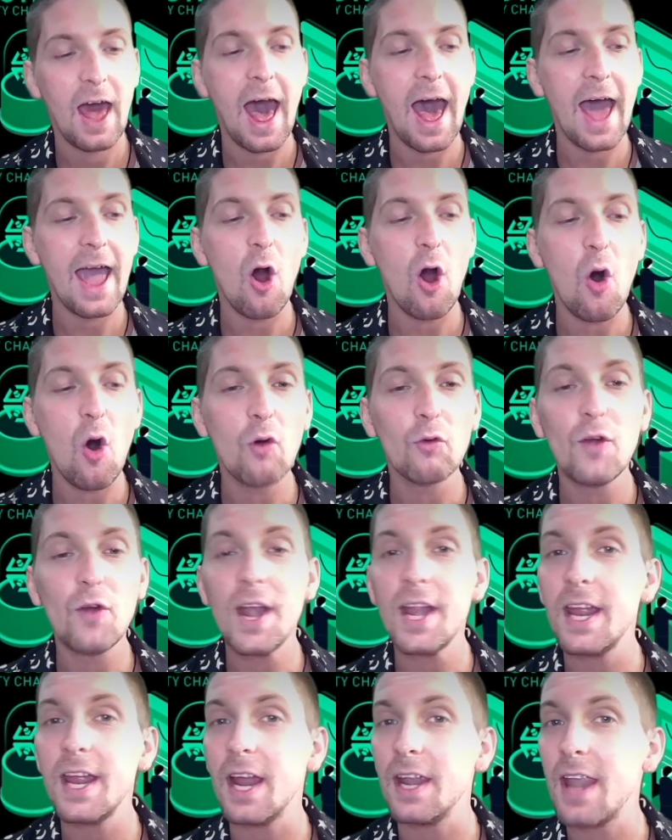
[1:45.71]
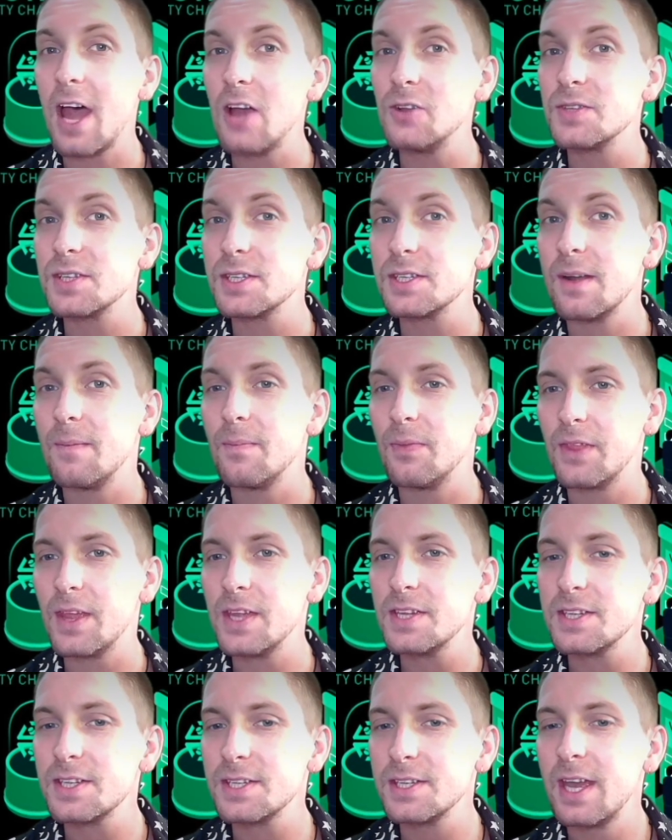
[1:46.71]
I already announced
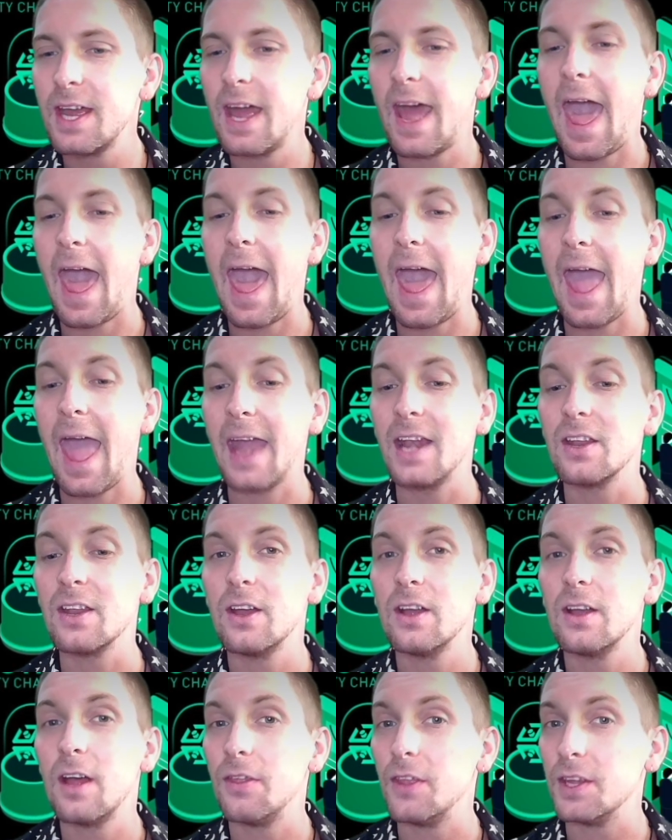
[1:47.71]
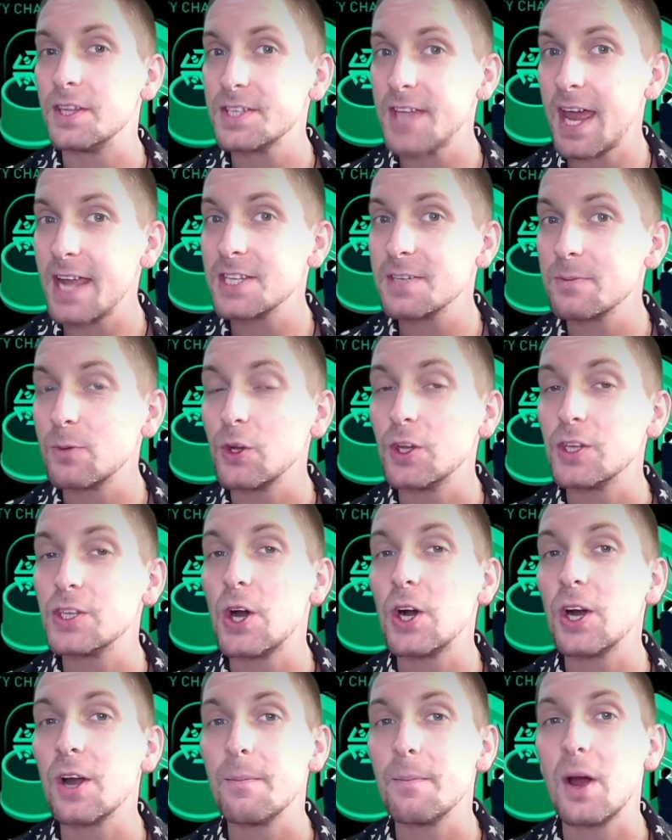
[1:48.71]
this and the sites I'm going to
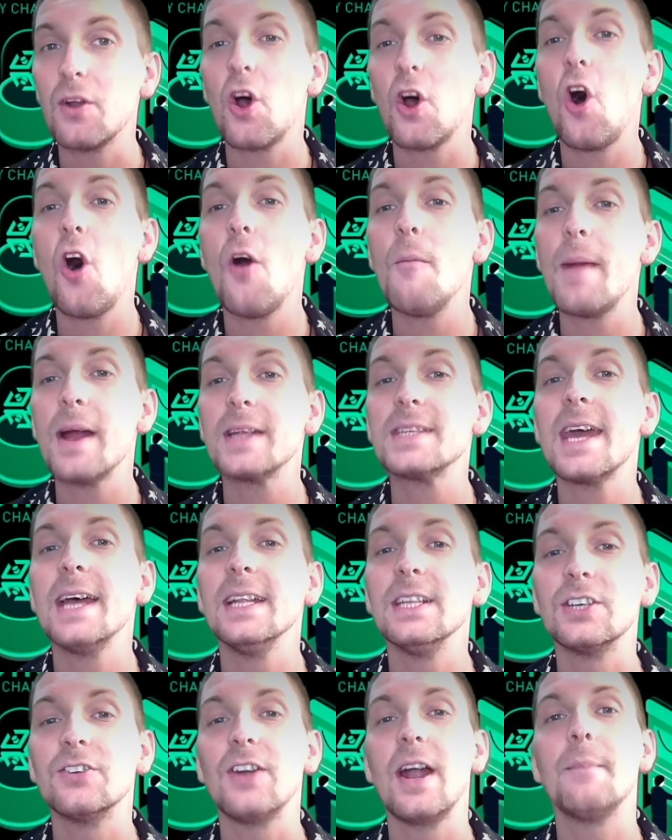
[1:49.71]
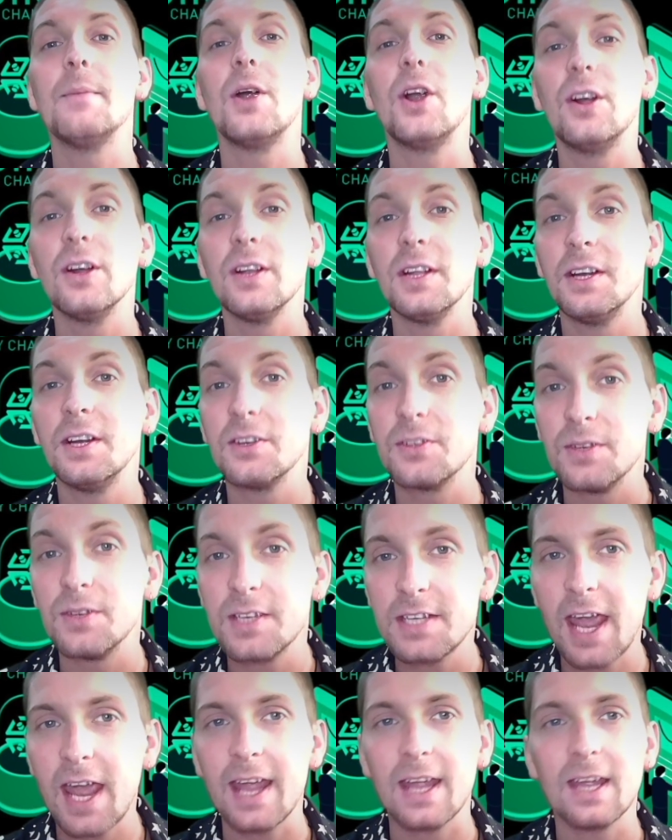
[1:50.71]
talk about on my Telegram earlier
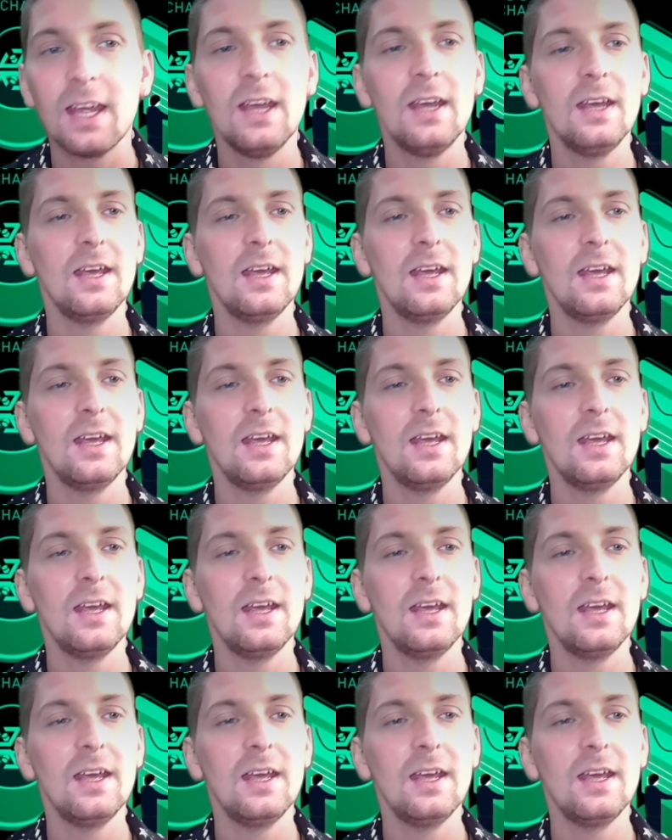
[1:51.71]
today.